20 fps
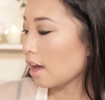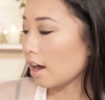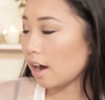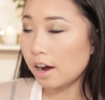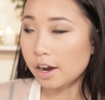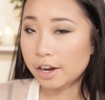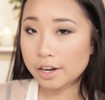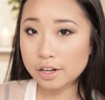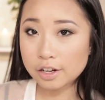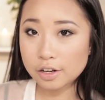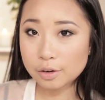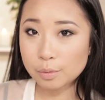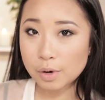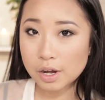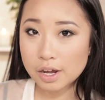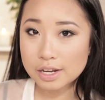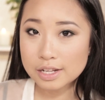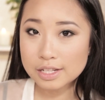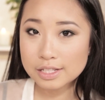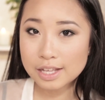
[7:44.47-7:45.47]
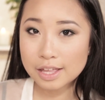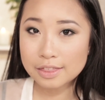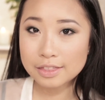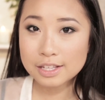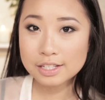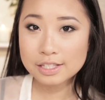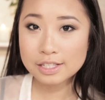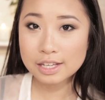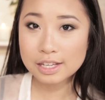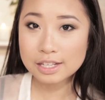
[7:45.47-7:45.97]
Eyelure ones, and
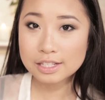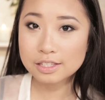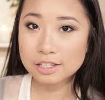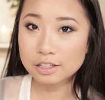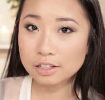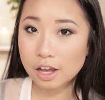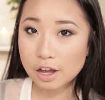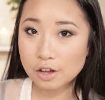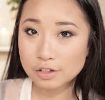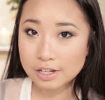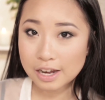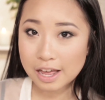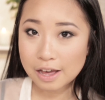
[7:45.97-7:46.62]
this is the Girls